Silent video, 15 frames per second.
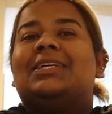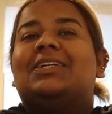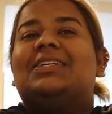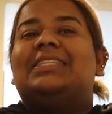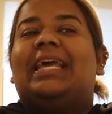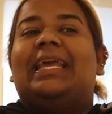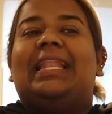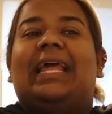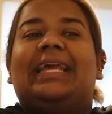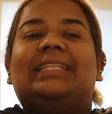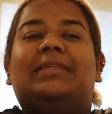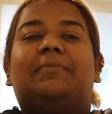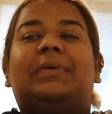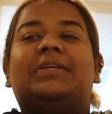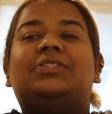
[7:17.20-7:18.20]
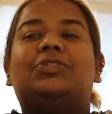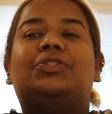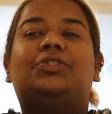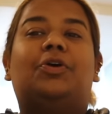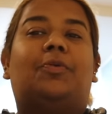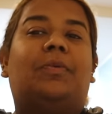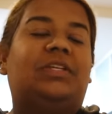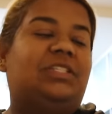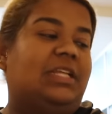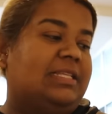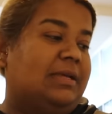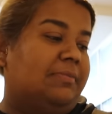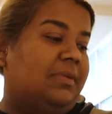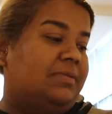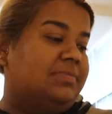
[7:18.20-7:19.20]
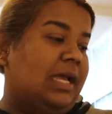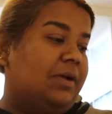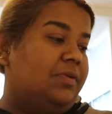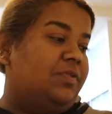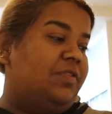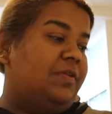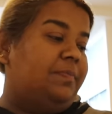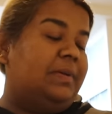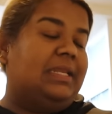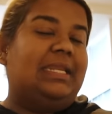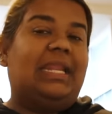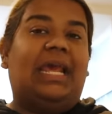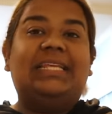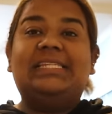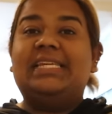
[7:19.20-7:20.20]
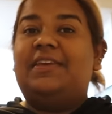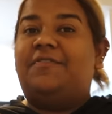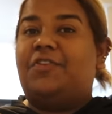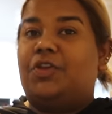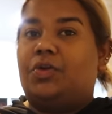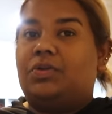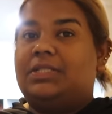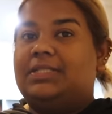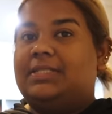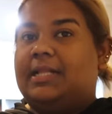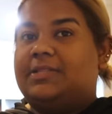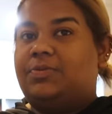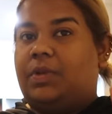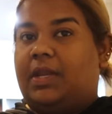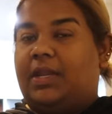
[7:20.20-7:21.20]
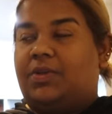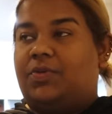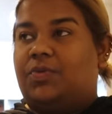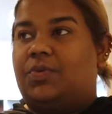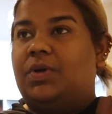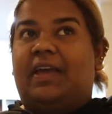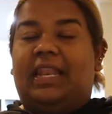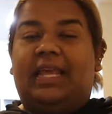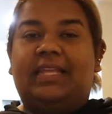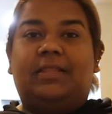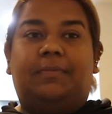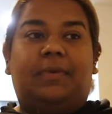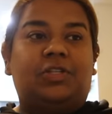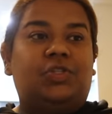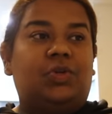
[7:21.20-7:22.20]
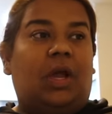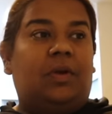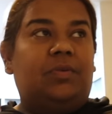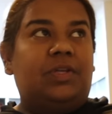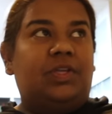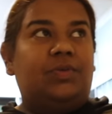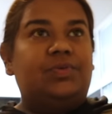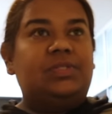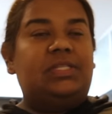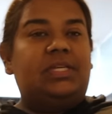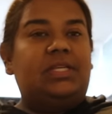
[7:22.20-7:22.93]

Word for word: because I like the baju so much that sometimes I will repeat it actually if you notice that's what I do if I like the baju I will use